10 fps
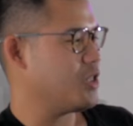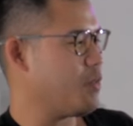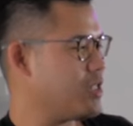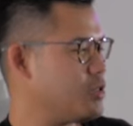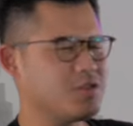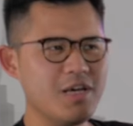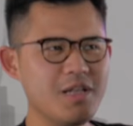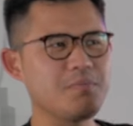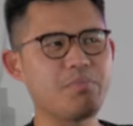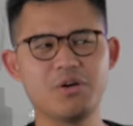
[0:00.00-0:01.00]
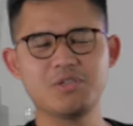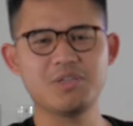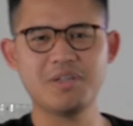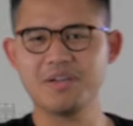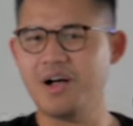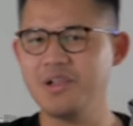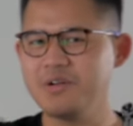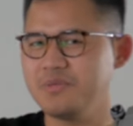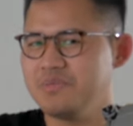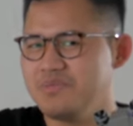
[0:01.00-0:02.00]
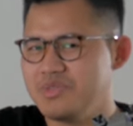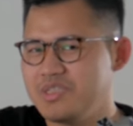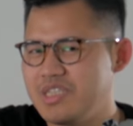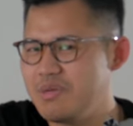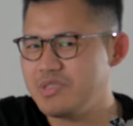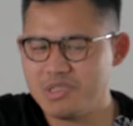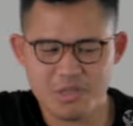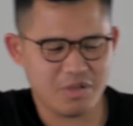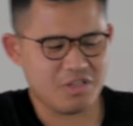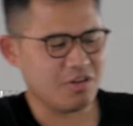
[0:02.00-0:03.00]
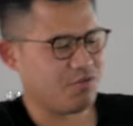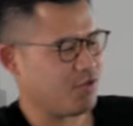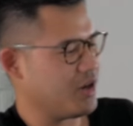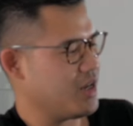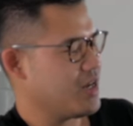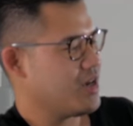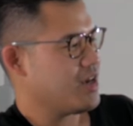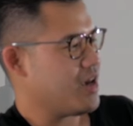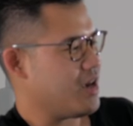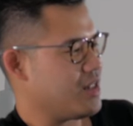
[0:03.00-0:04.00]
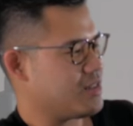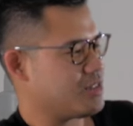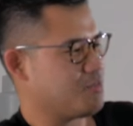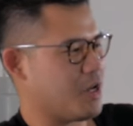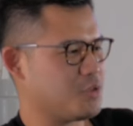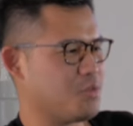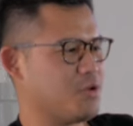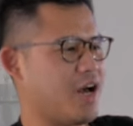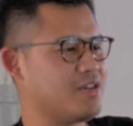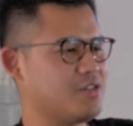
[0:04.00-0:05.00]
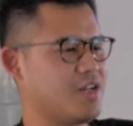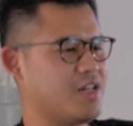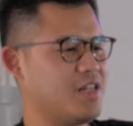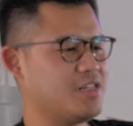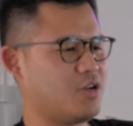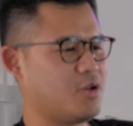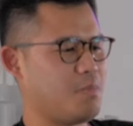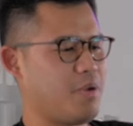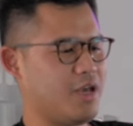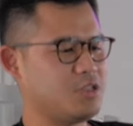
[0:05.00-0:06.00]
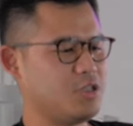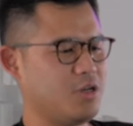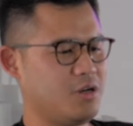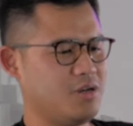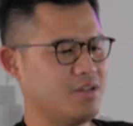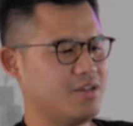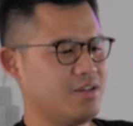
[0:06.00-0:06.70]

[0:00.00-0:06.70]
You know, when you see it in person, the color seems a little bit different. It's much more nicer than it is on the picture.